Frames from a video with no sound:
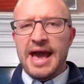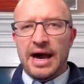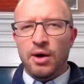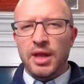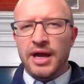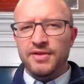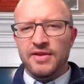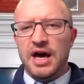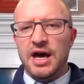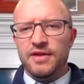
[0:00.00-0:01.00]
outlines
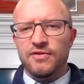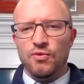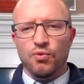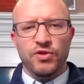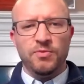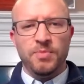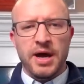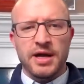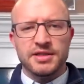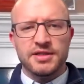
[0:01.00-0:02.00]
God's response